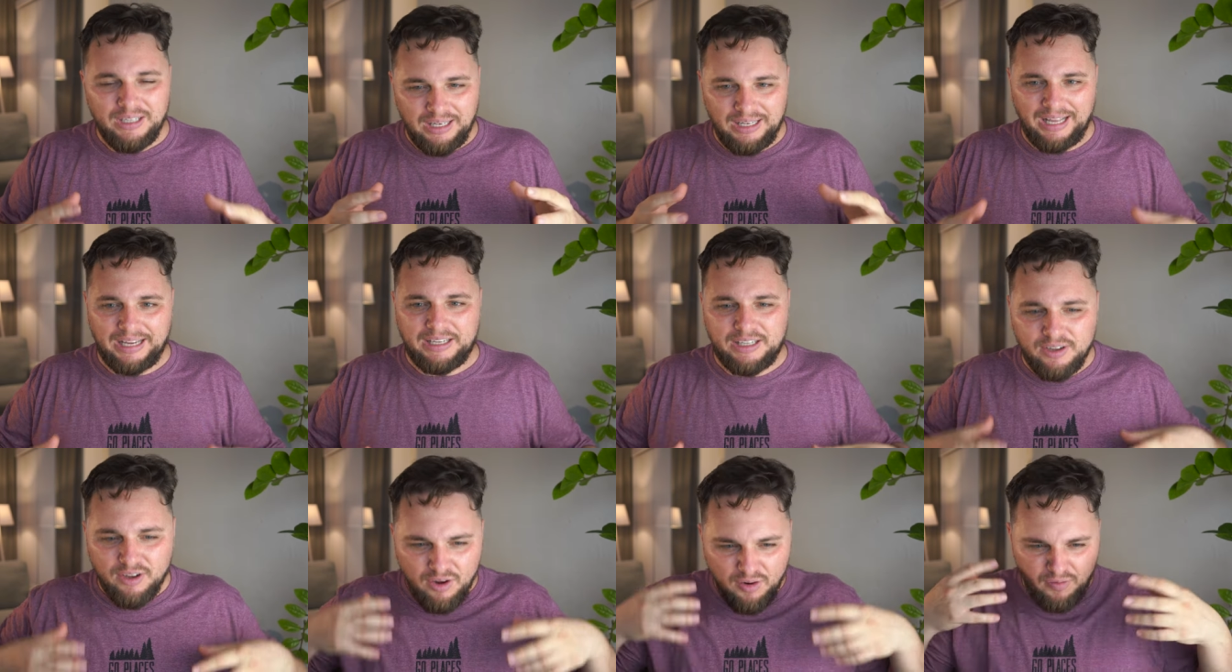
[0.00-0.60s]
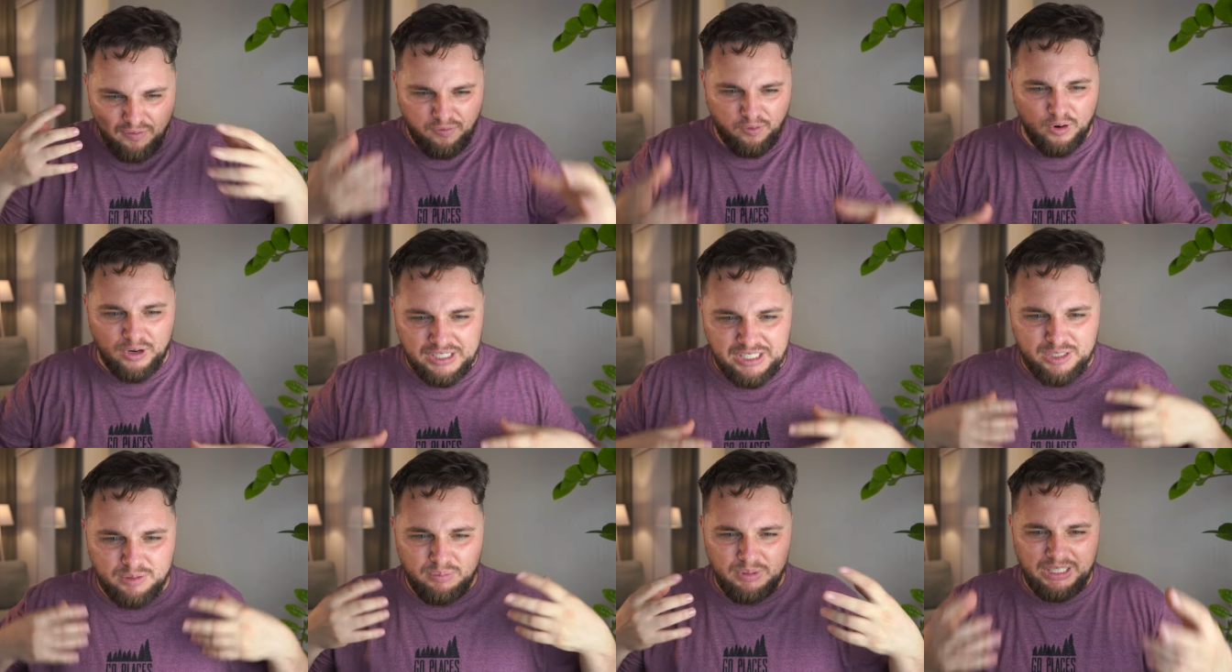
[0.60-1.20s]
like
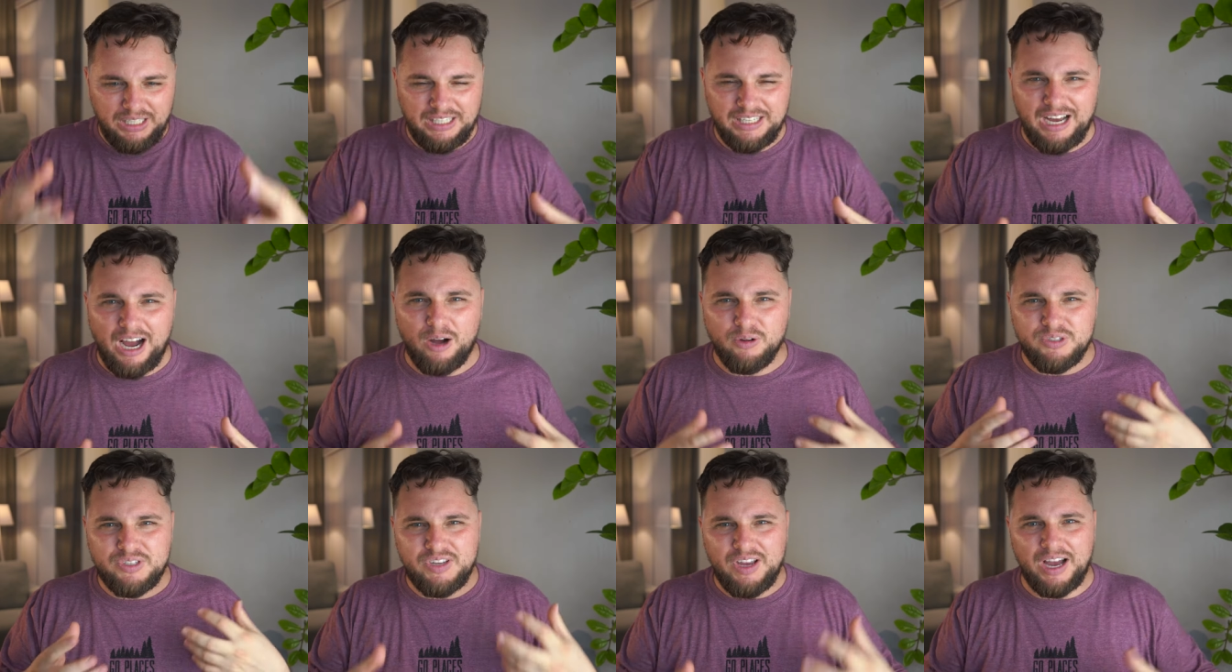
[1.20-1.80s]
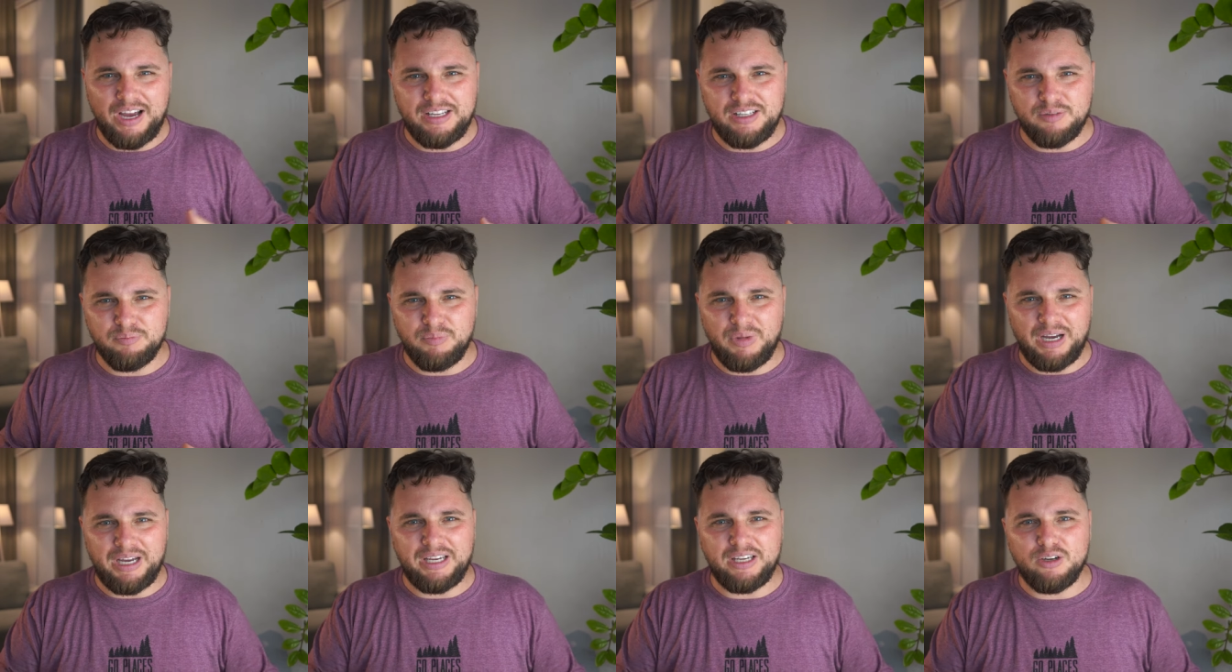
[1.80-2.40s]
force me outside
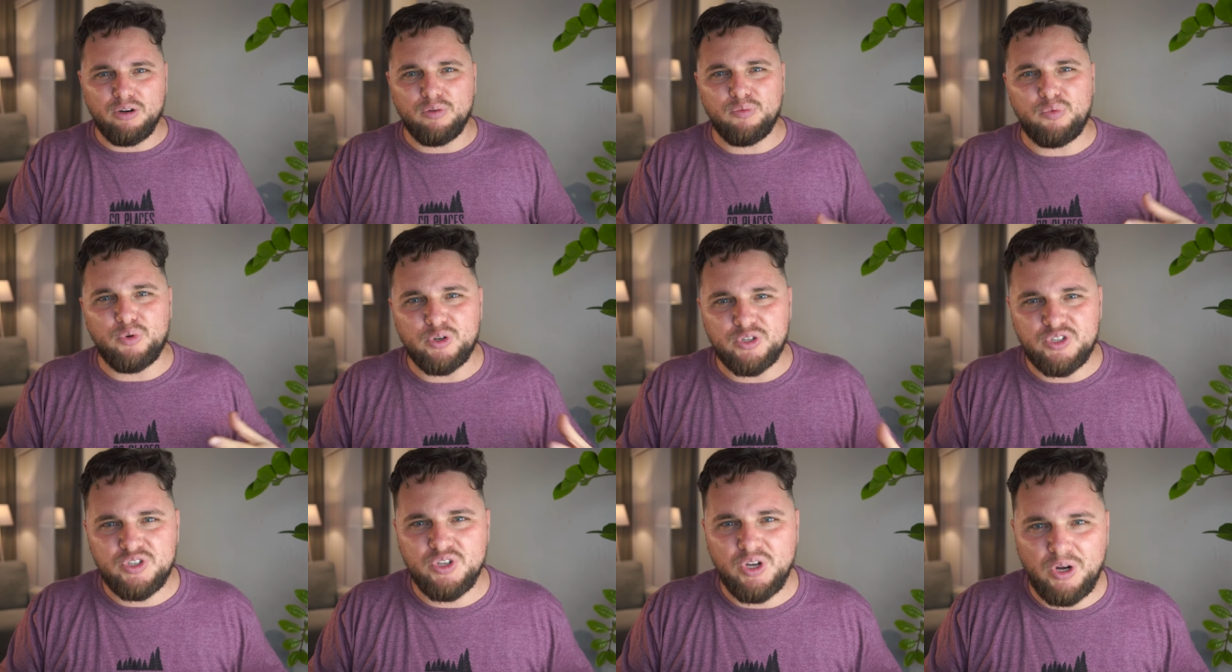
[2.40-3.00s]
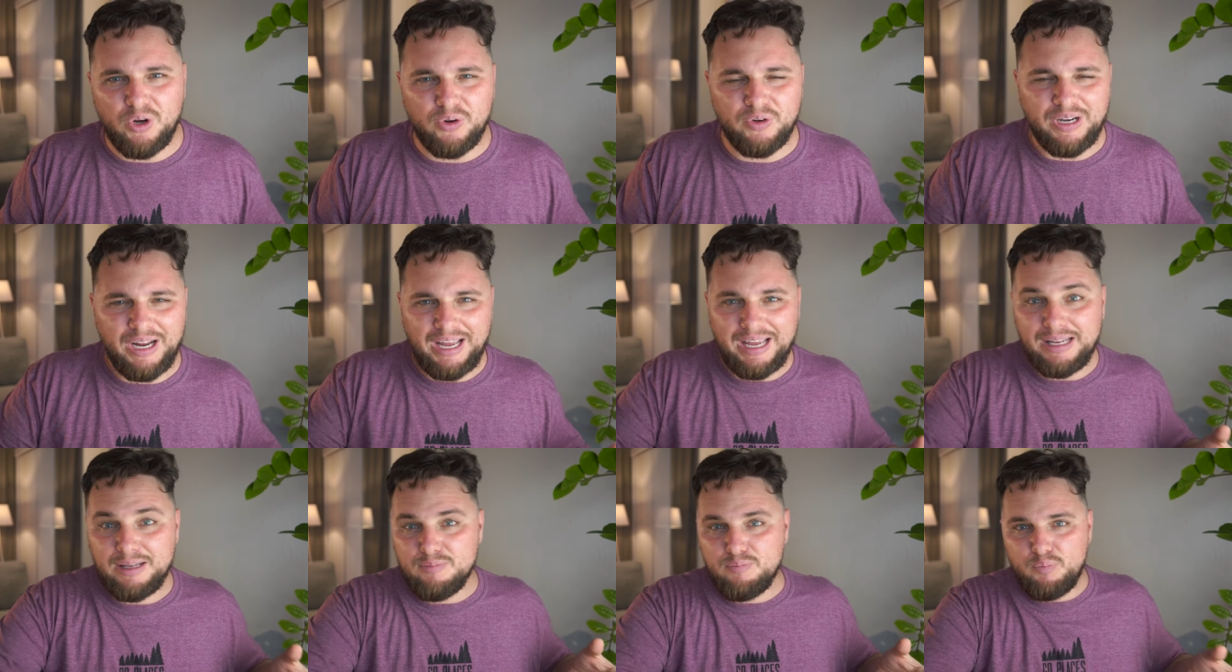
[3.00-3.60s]
my comfort zone
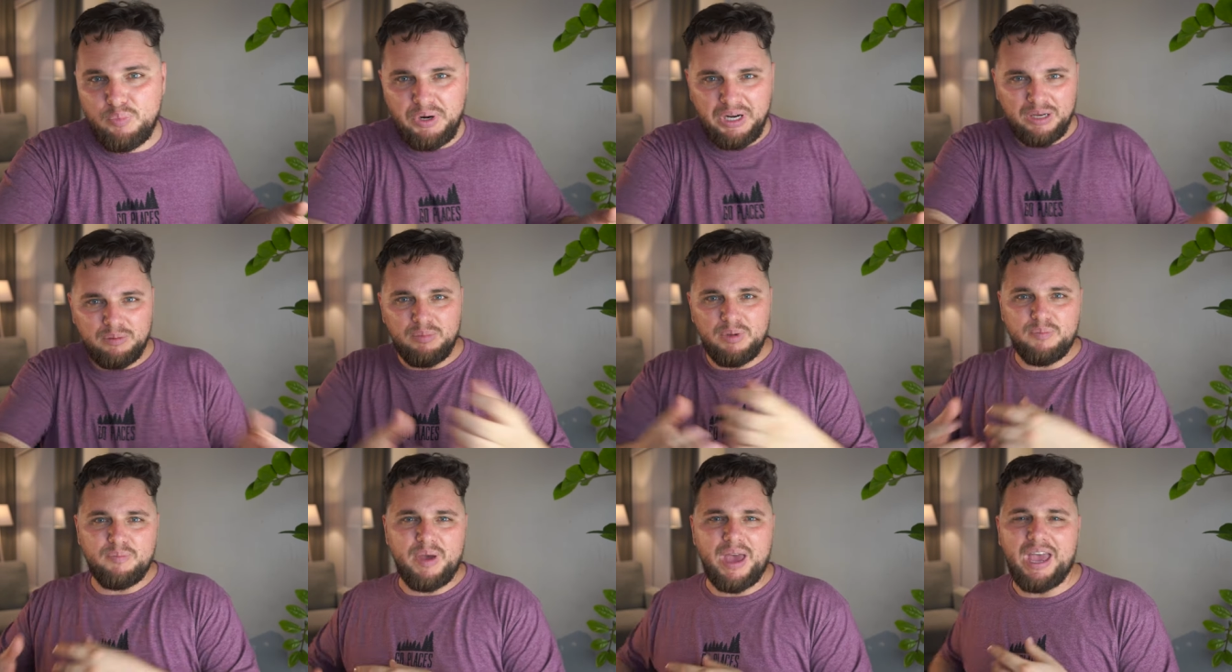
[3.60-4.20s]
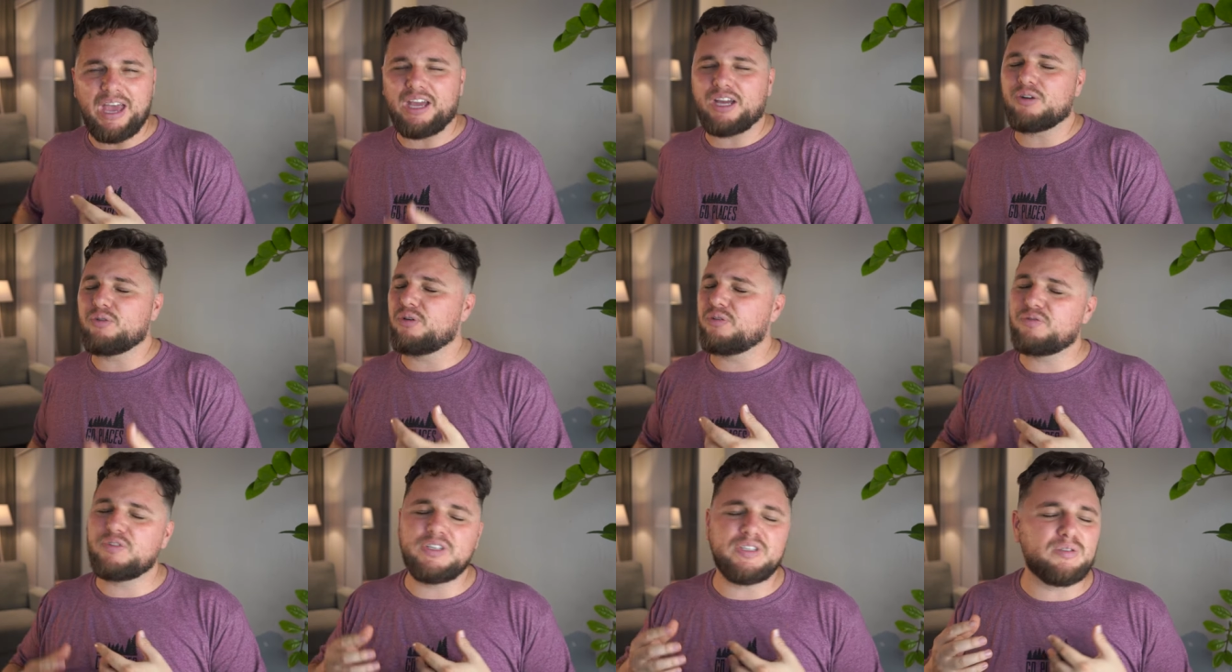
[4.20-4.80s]
and bring me back
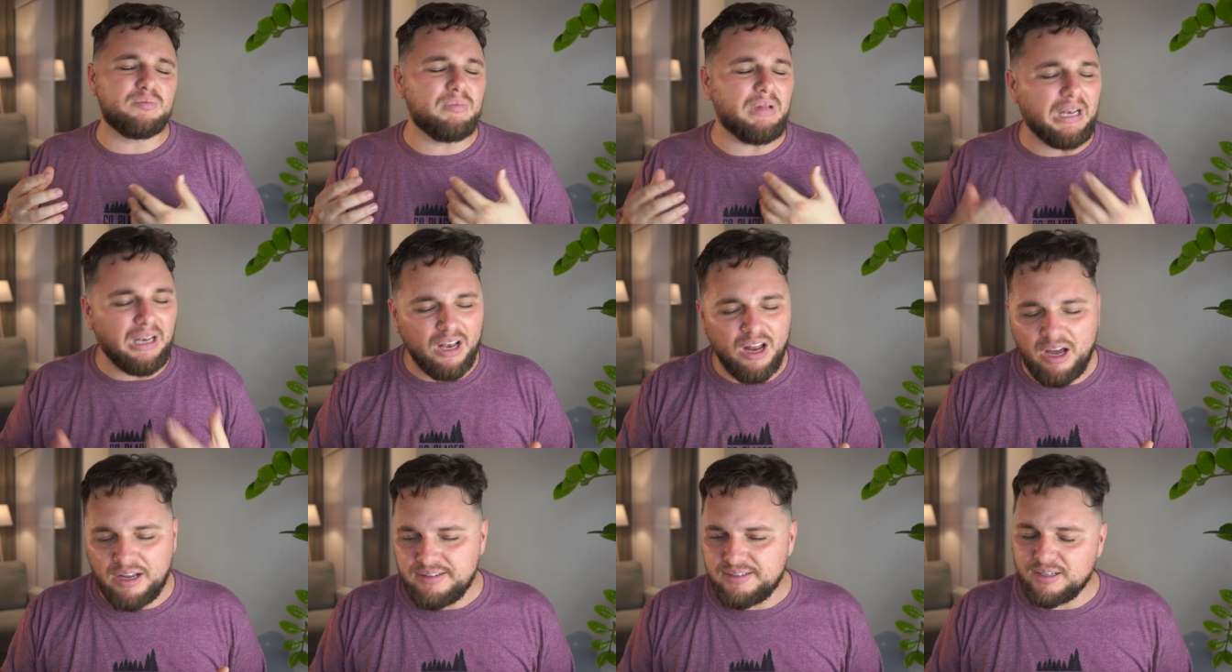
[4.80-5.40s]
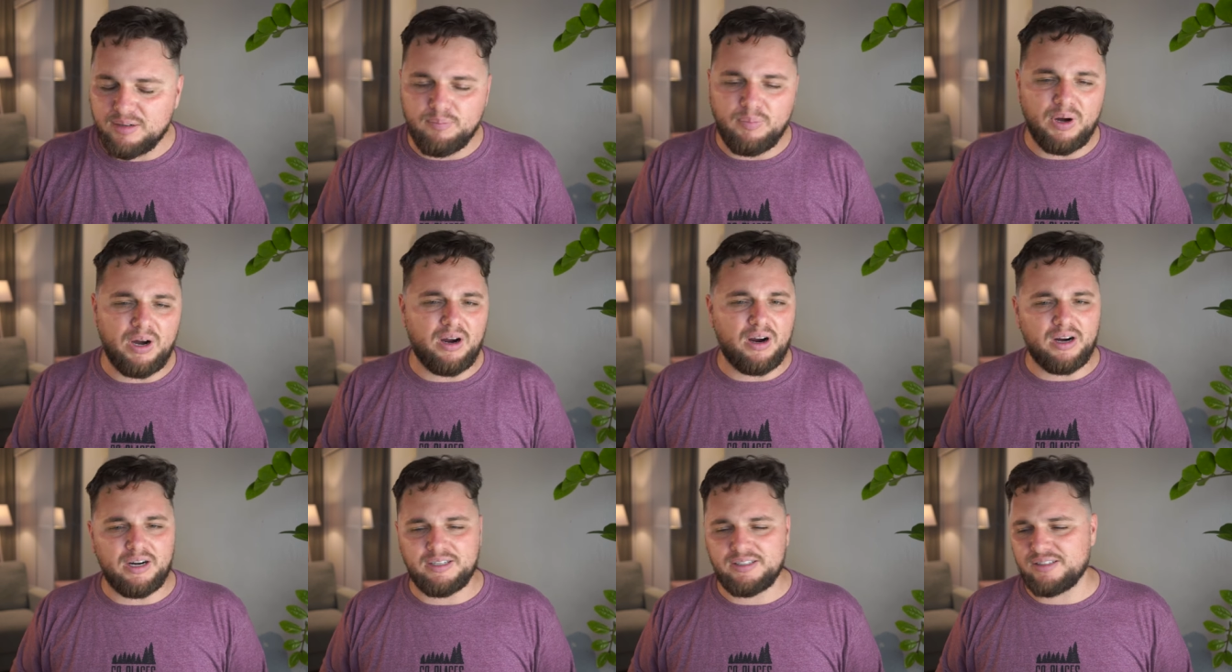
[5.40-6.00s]
with this melodic
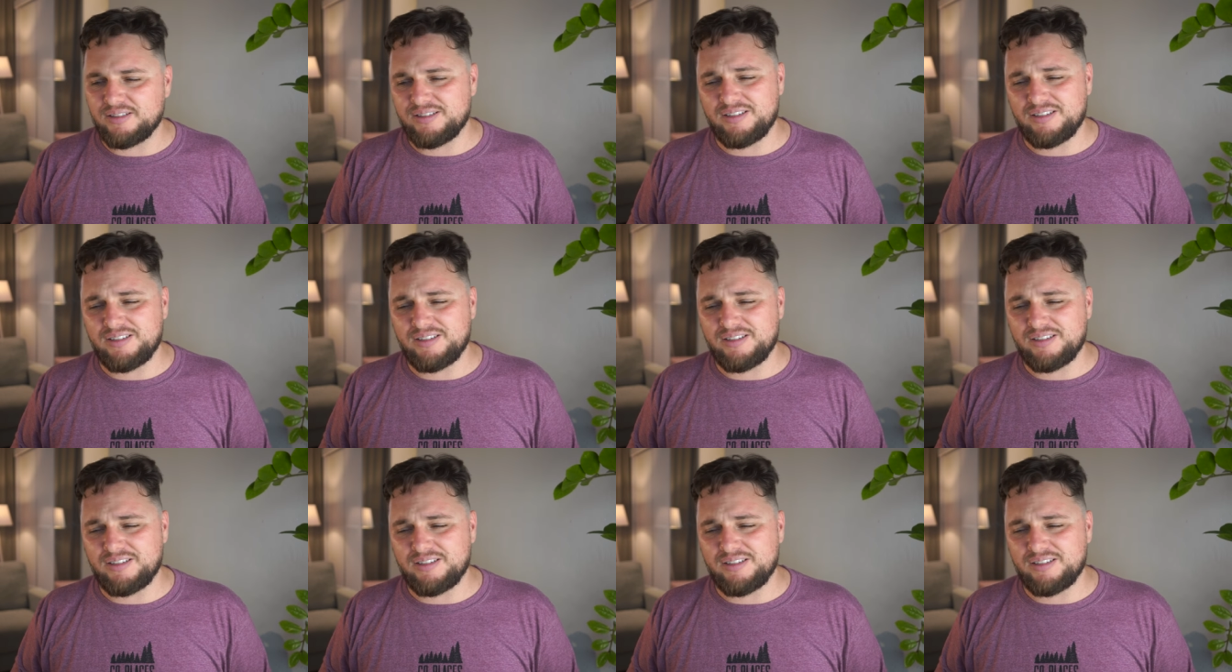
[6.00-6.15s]
part,